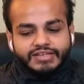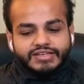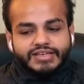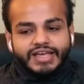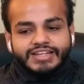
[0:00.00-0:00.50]

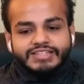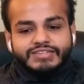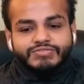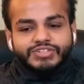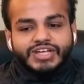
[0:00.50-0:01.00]
and
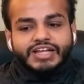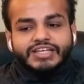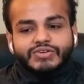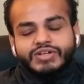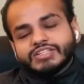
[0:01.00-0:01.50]

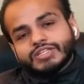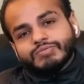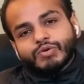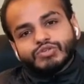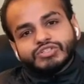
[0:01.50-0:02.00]
its
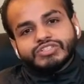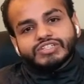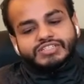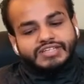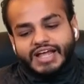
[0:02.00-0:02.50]
emotion
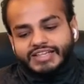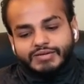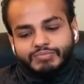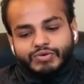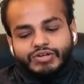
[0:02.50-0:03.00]
just at
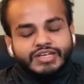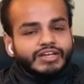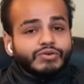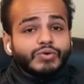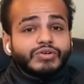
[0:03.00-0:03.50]
that point can
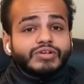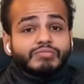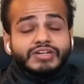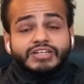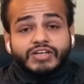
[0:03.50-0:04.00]
go into
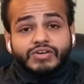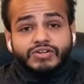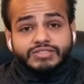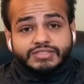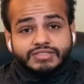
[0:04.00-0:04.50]
complete chaos.